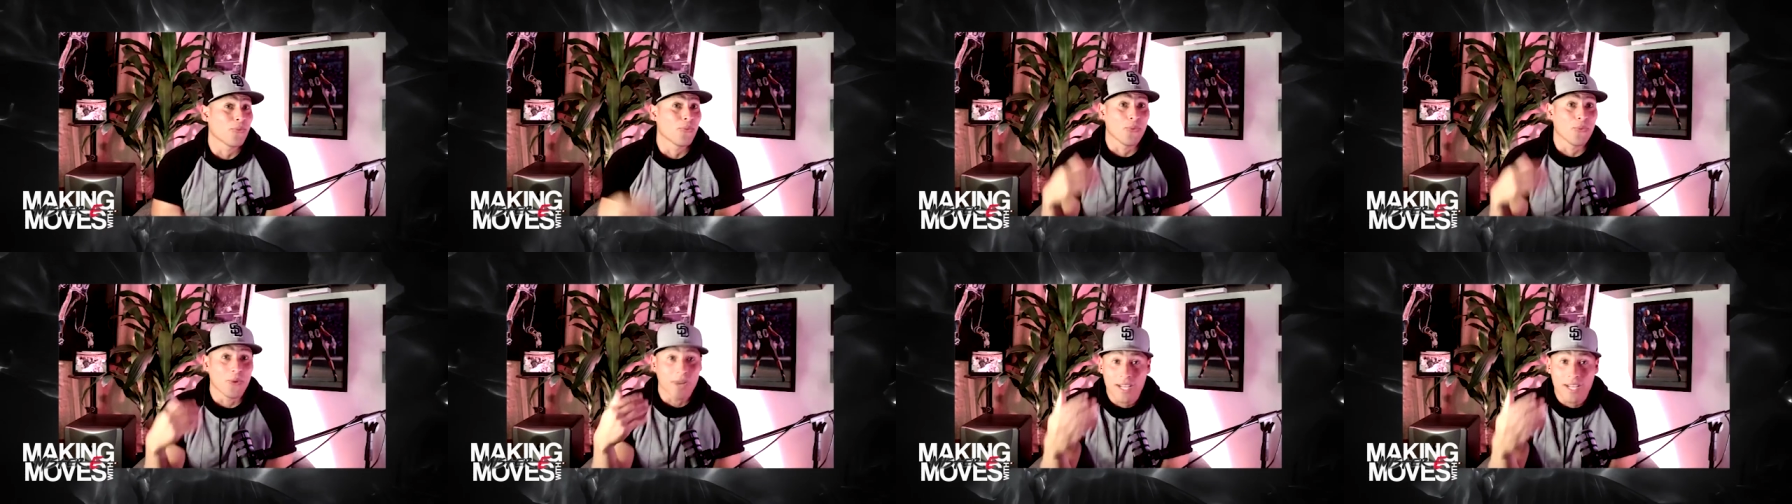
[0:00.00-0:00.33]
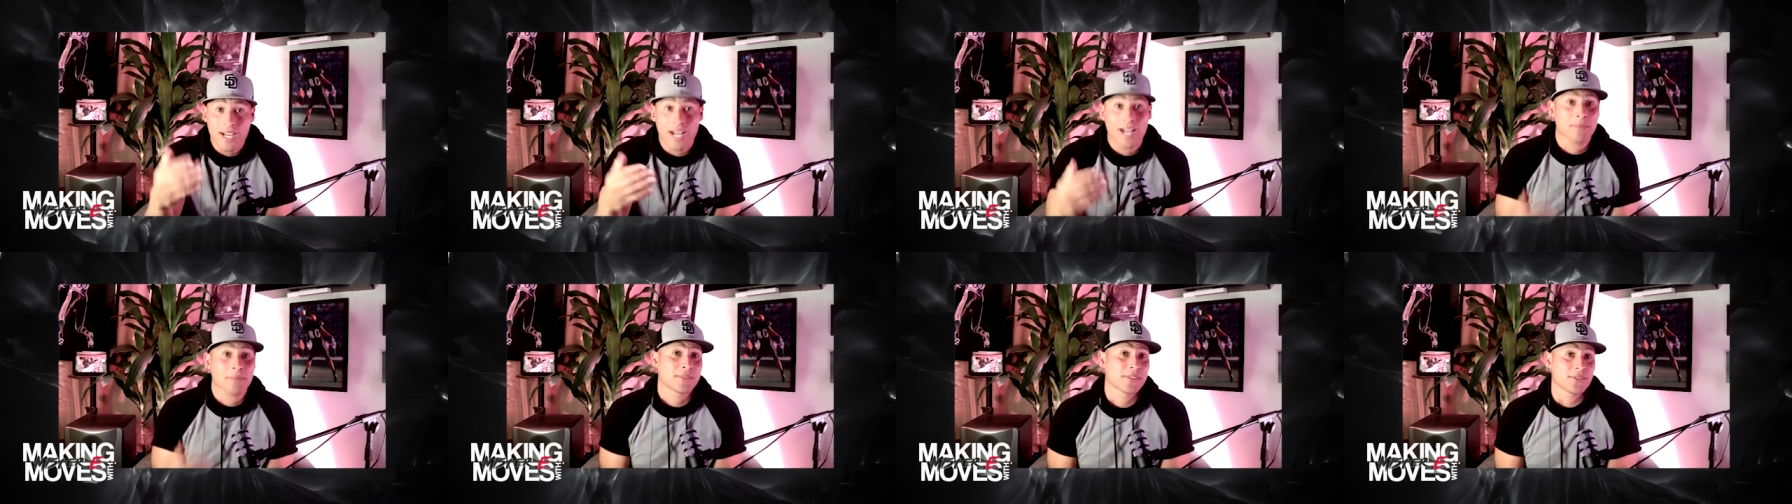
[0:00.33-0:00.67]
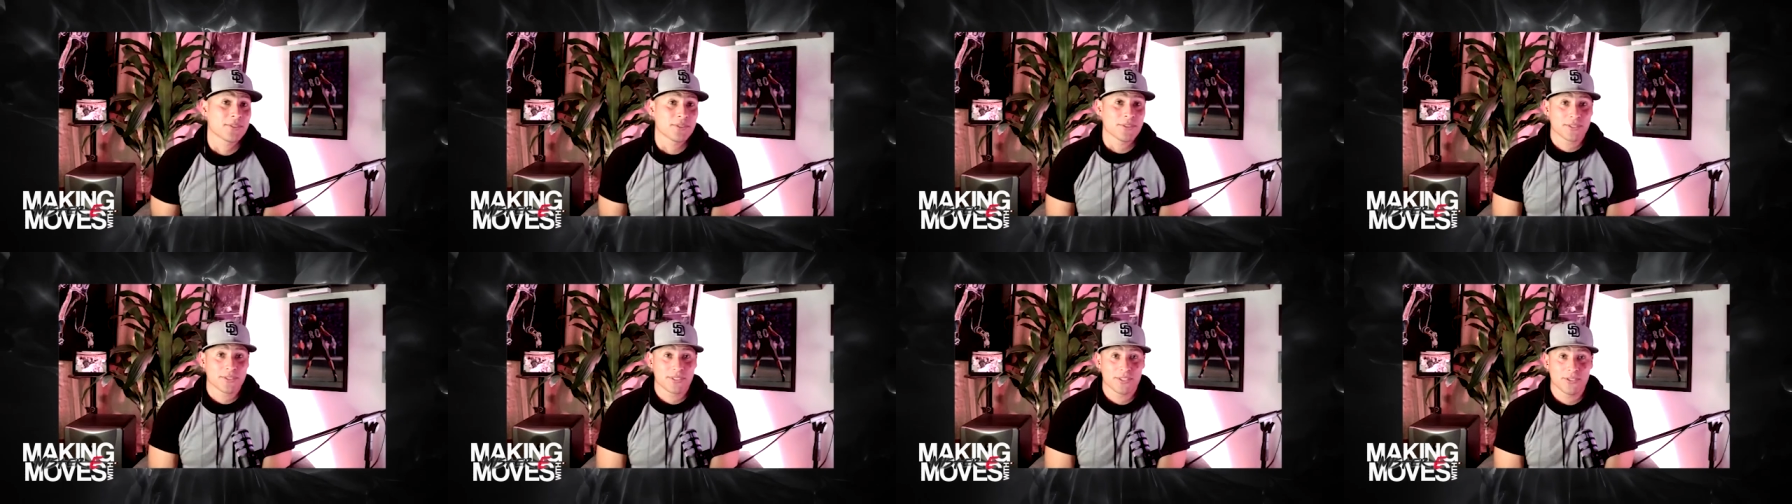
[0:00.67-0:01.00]
what
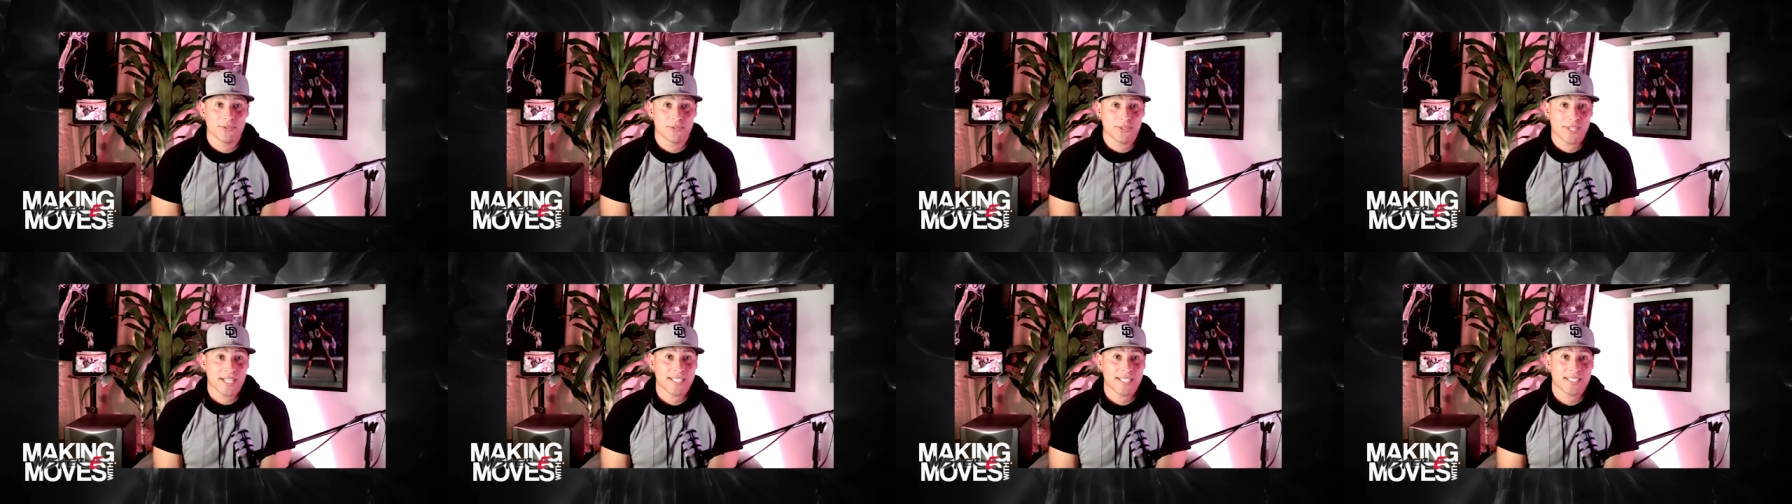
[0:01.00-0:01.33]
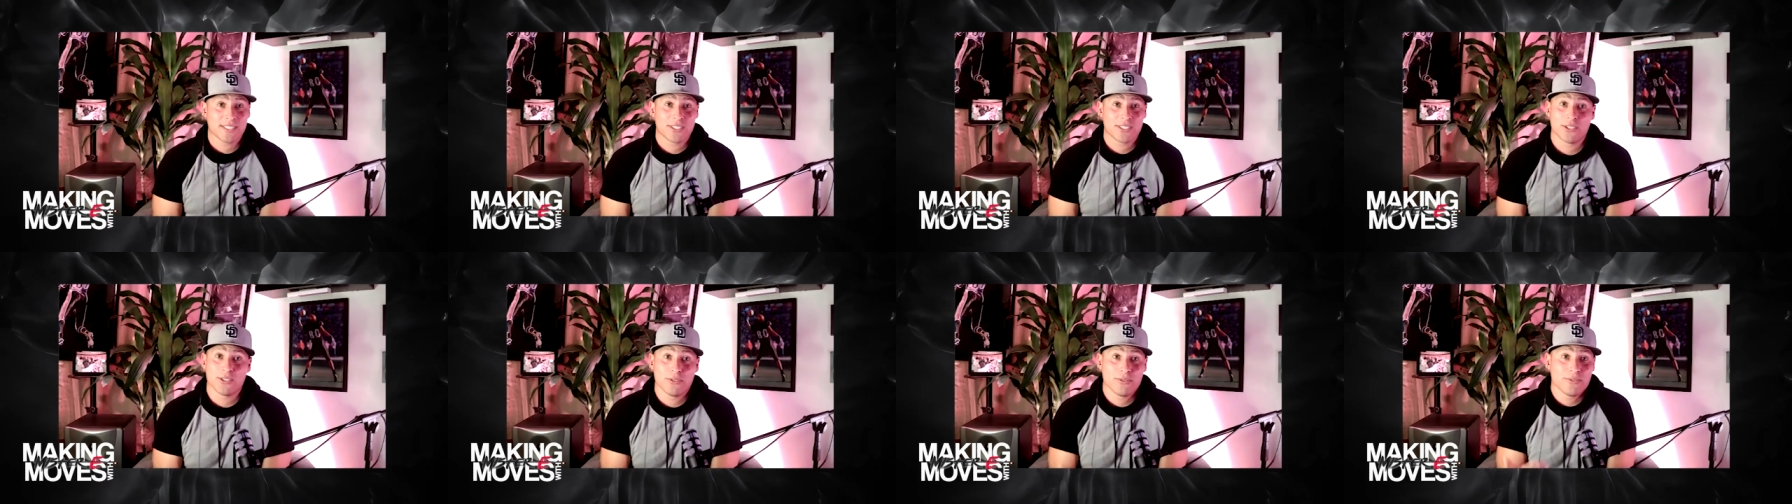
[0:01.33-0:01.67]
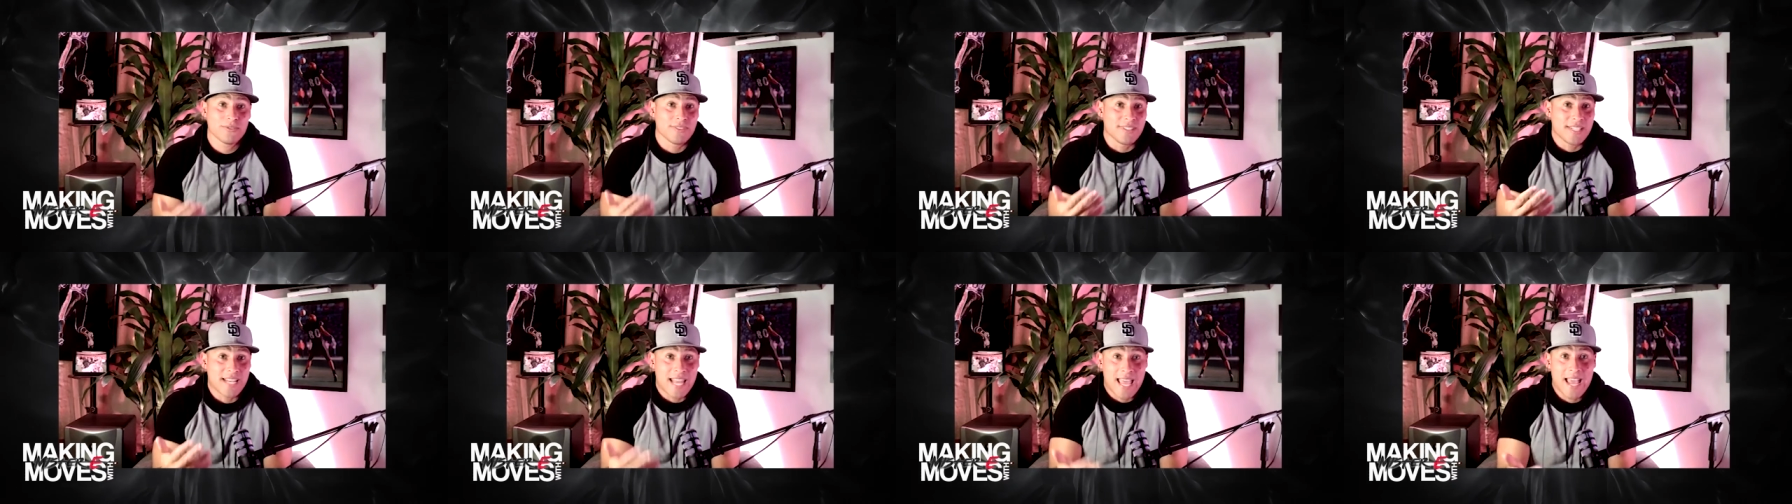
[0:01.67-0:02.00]
obstacles you ran into
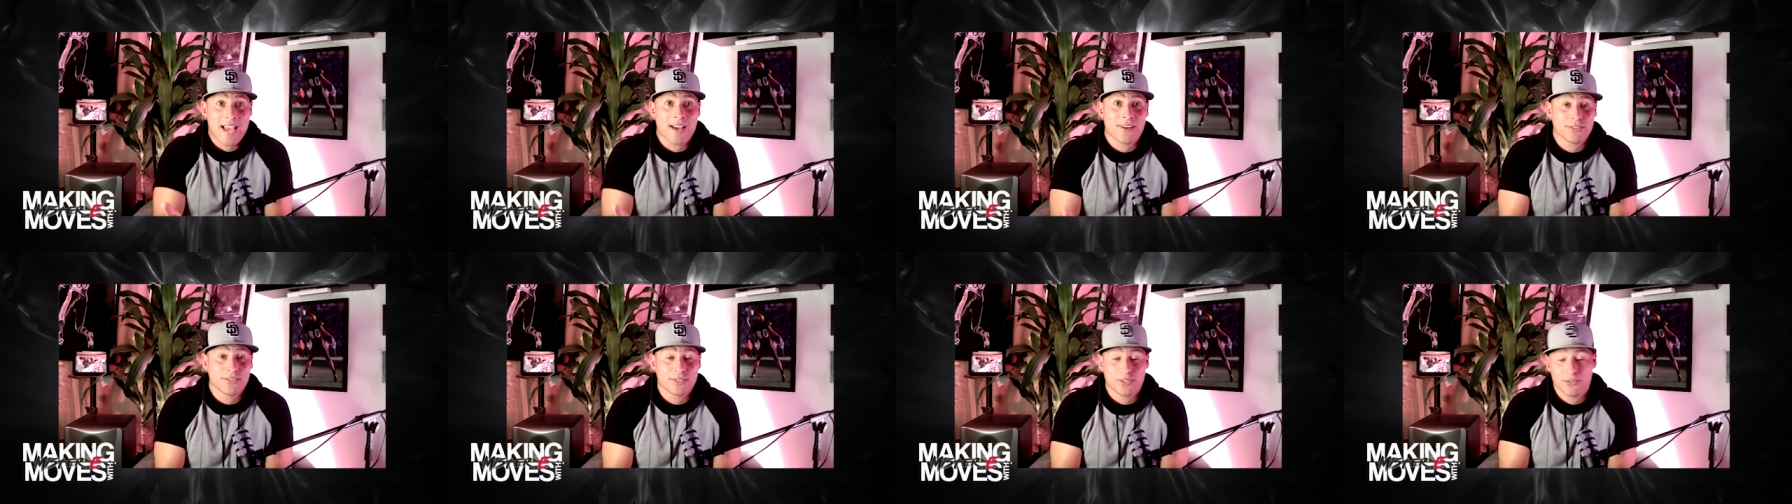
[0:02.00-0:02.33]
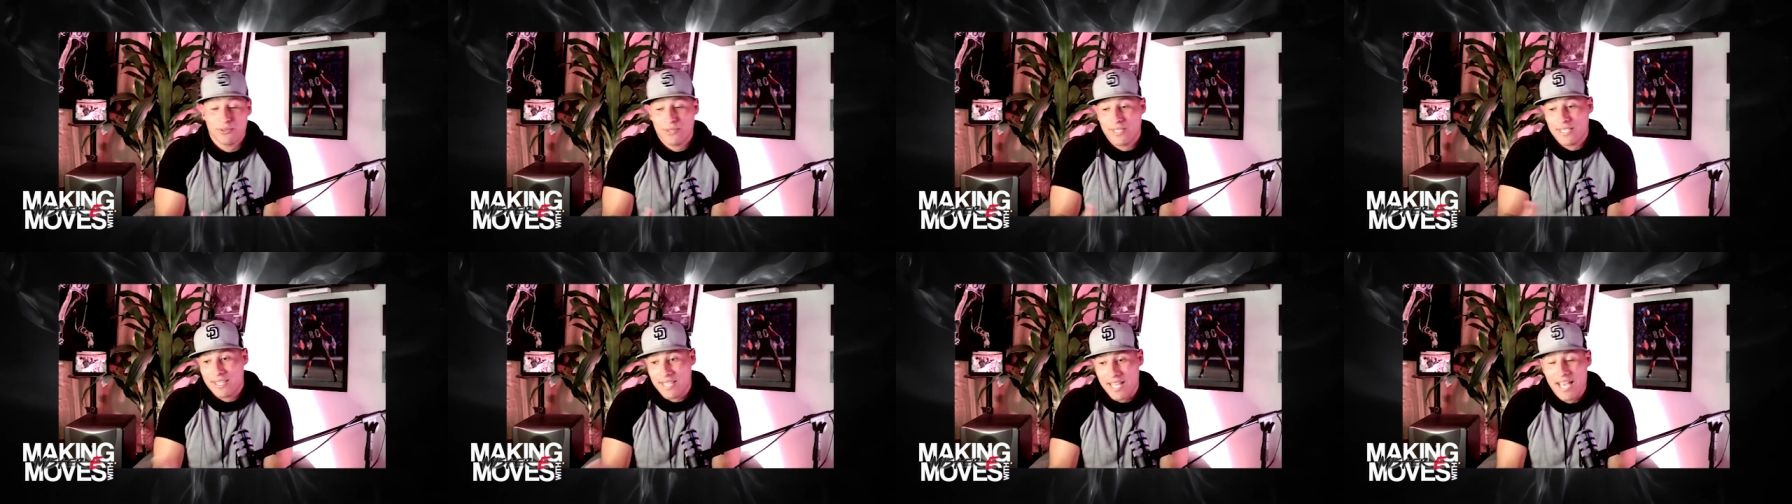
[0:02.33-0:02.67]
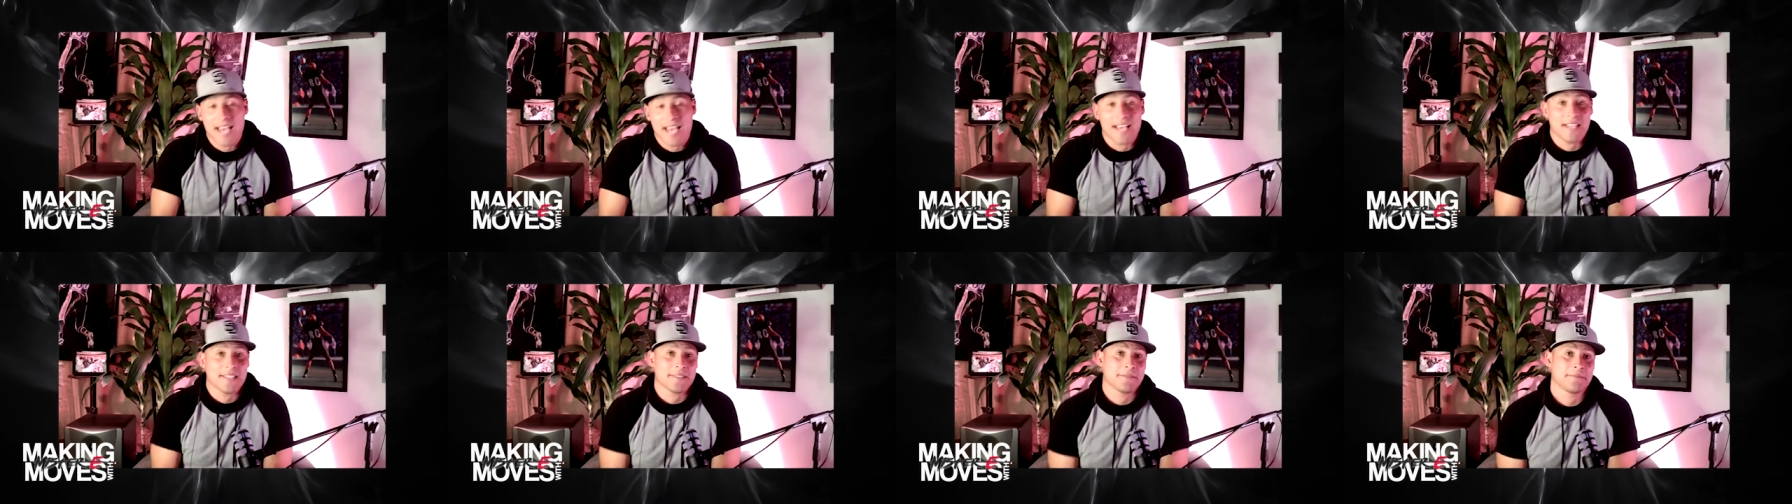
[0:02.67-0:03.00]
now doing
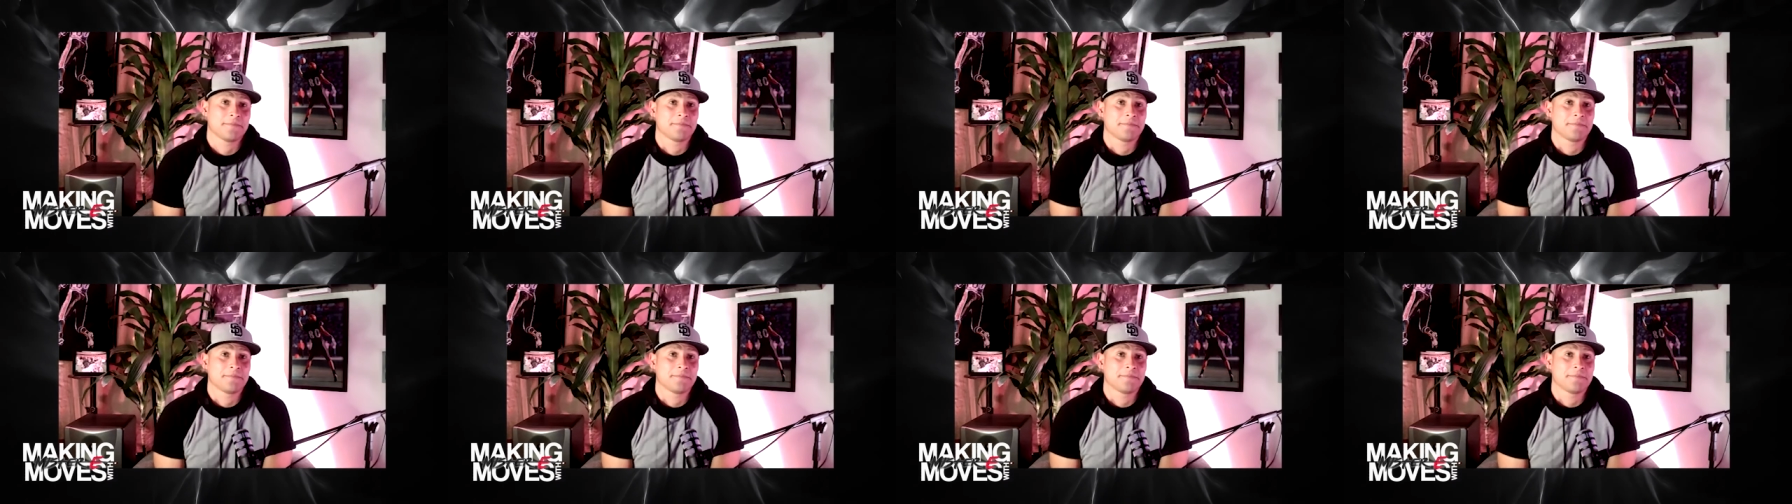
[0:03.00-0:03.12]
that.